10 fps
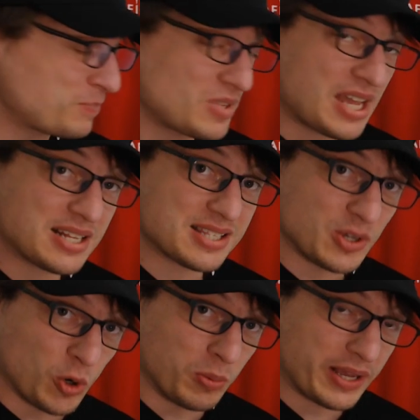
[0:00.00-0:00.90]
that's
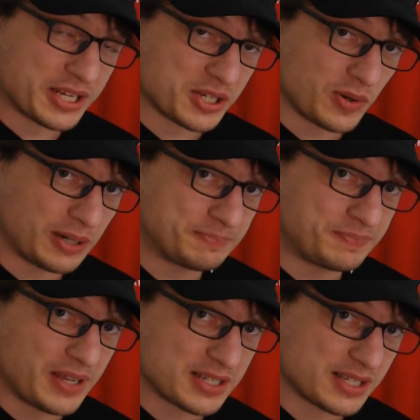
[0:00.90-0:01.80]
the All Black
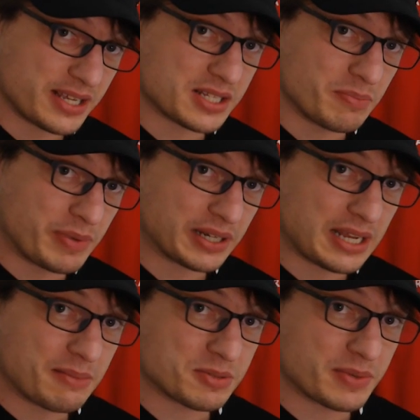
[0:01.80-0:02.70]
squad. As I said, some big
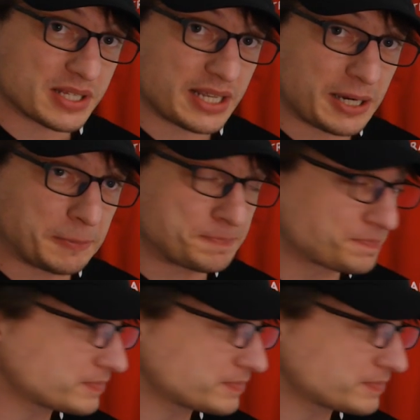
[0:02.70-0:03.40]
names missed out.